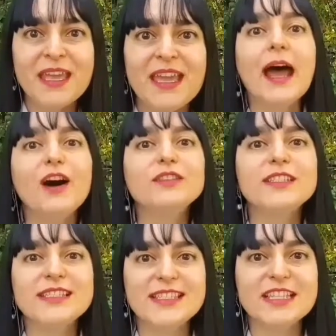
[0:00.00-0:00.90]
and
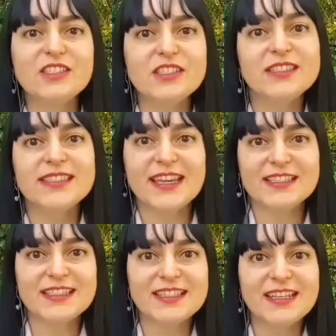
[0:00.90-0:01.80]
how the city's
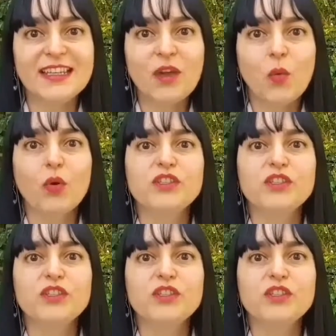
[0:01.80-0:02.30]
destiny